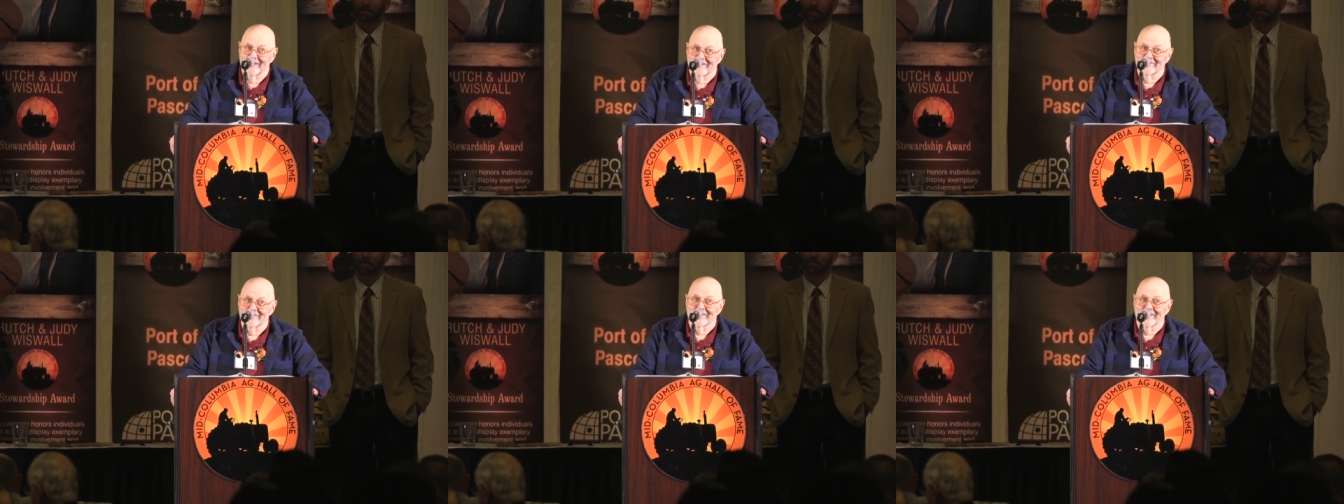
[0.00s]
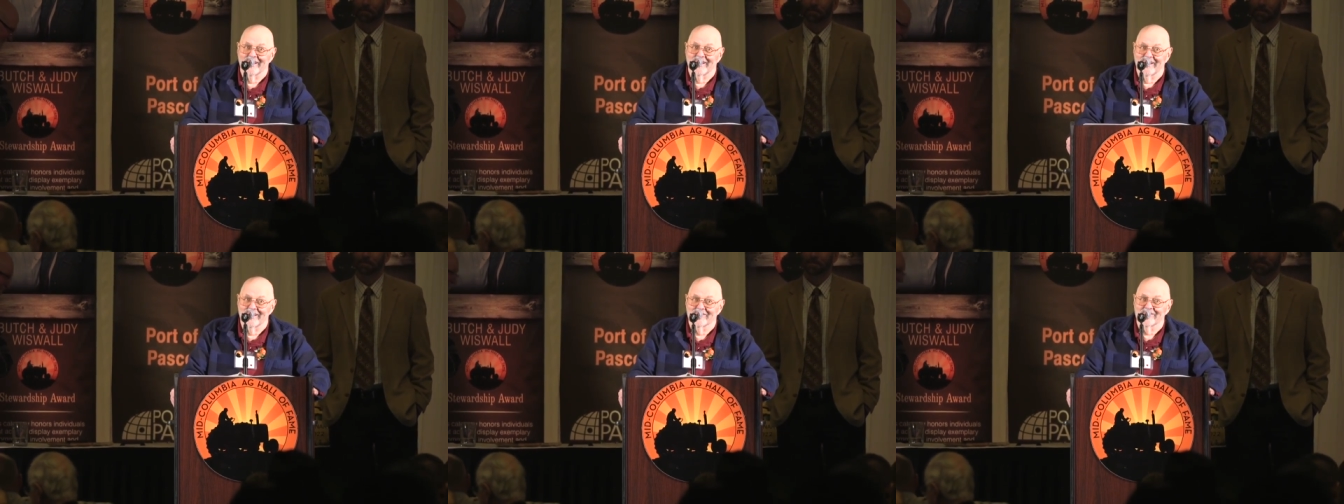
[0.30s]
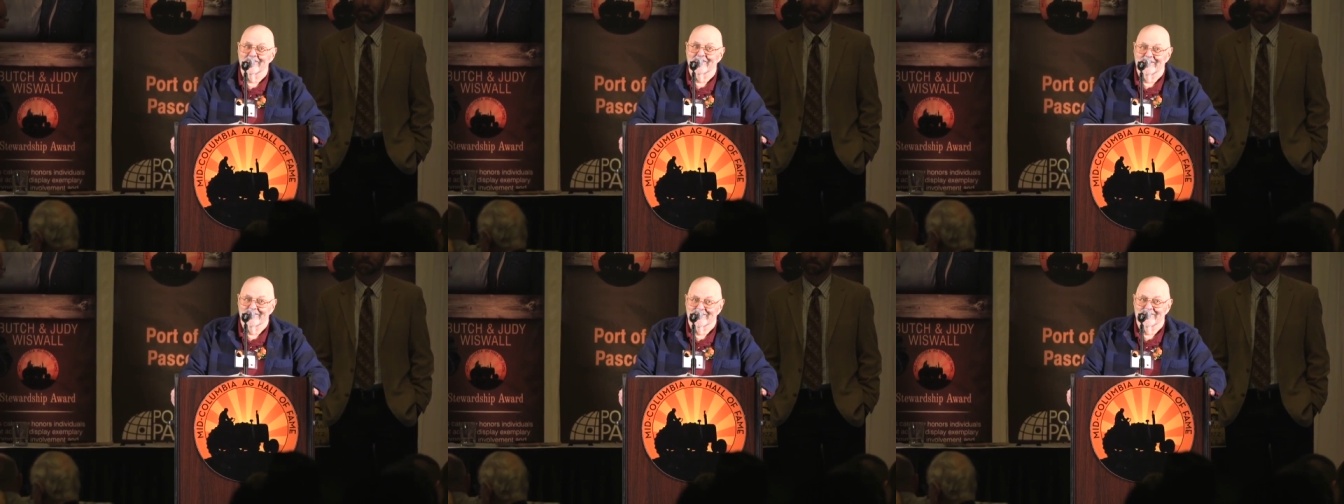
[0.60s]
hell of a
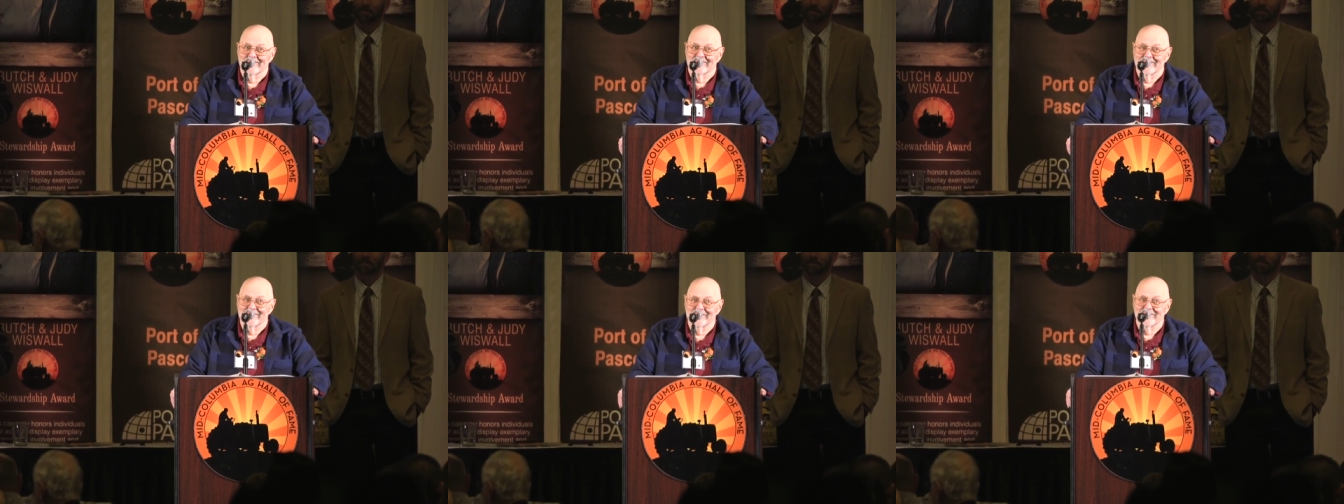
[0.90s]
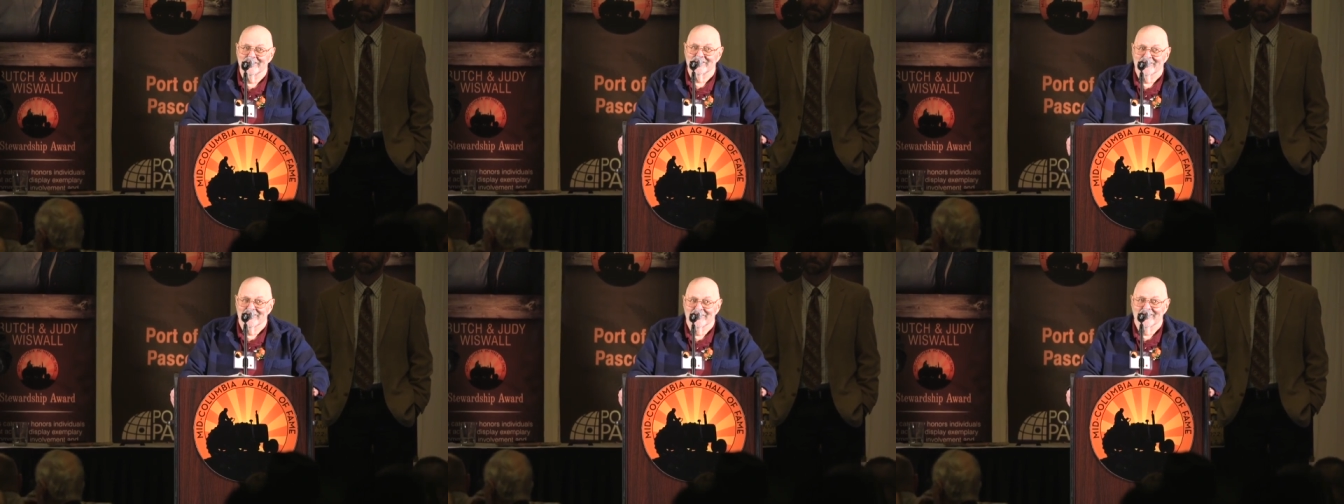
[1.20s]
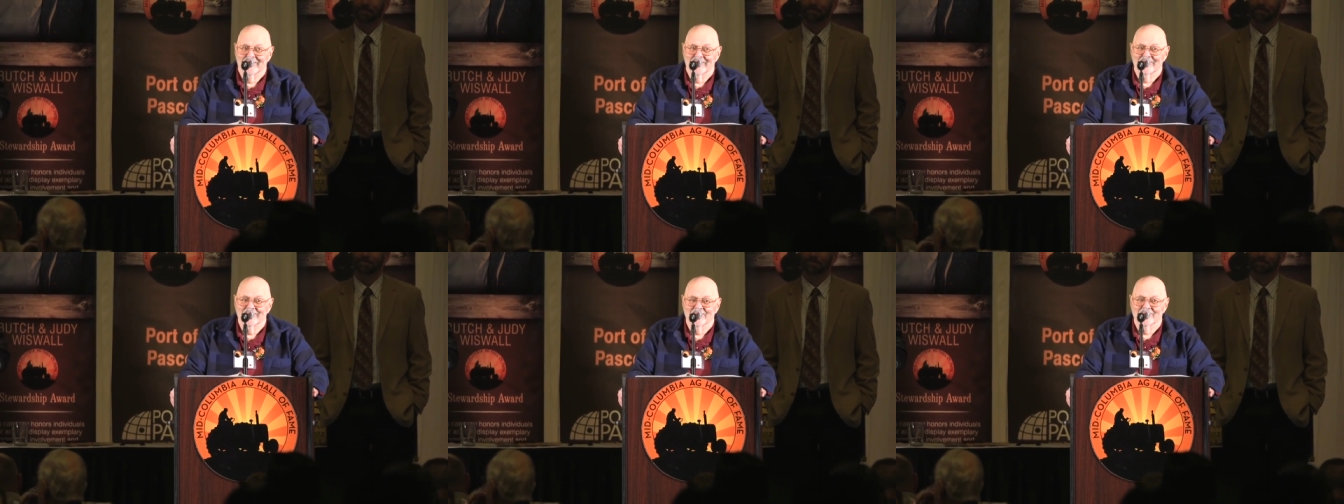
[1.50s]
lot of what we were
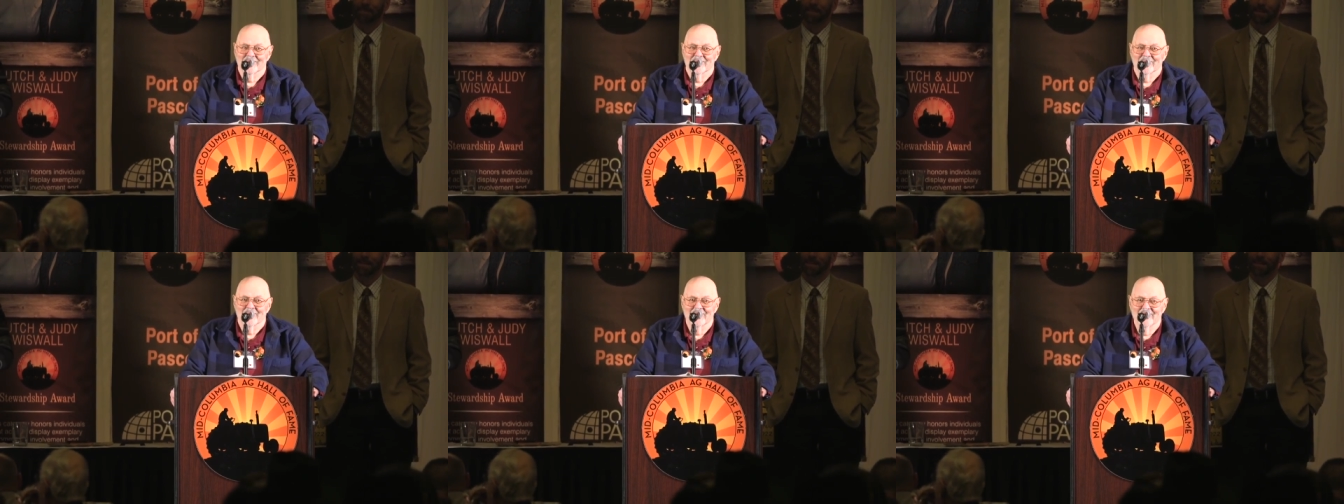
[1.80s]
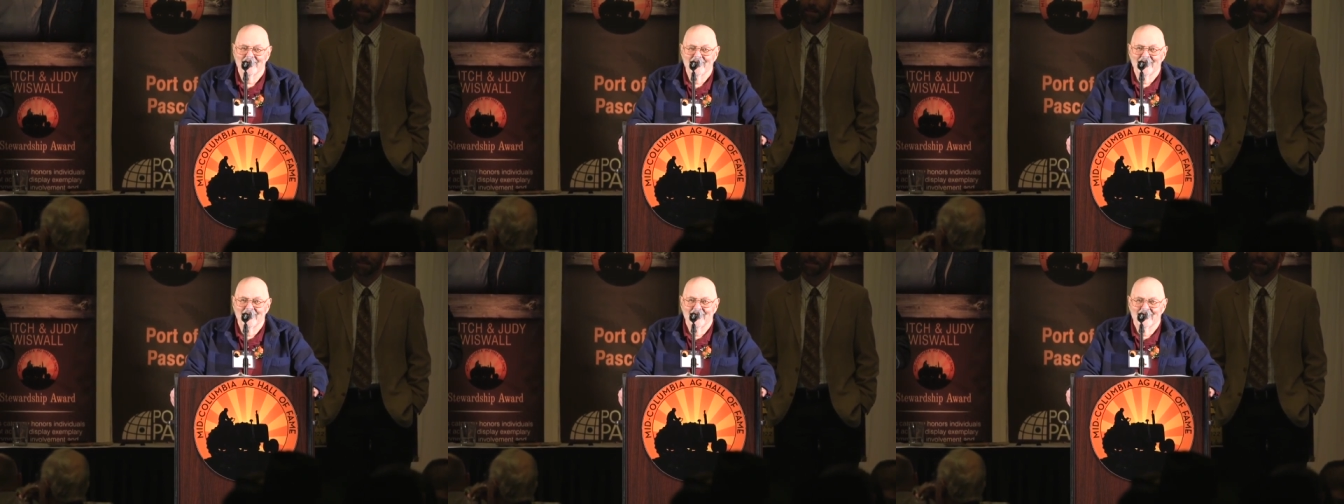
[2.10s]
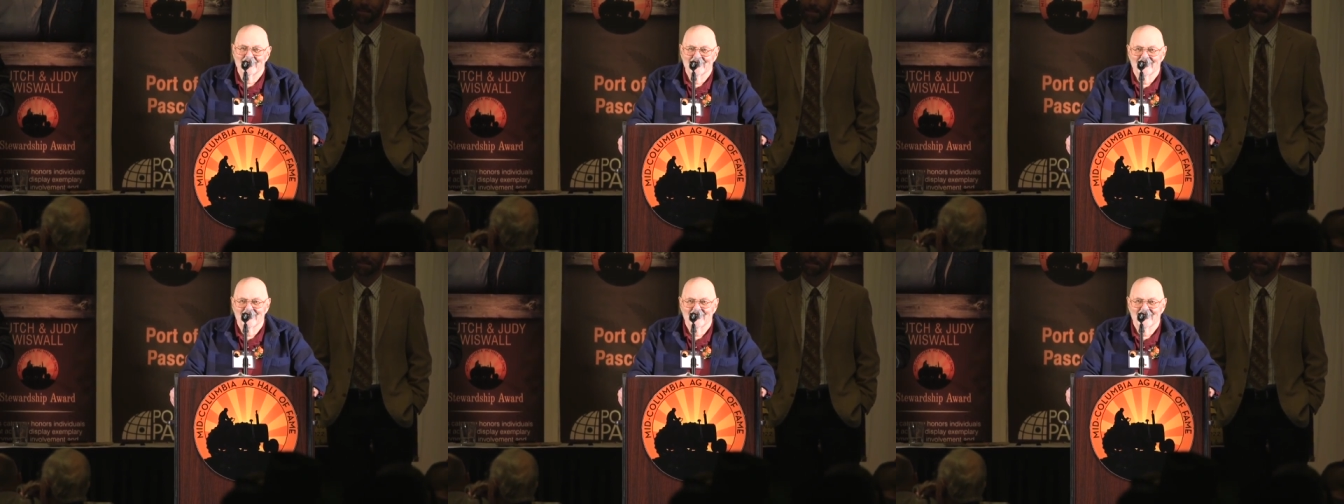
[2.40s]
doing. So,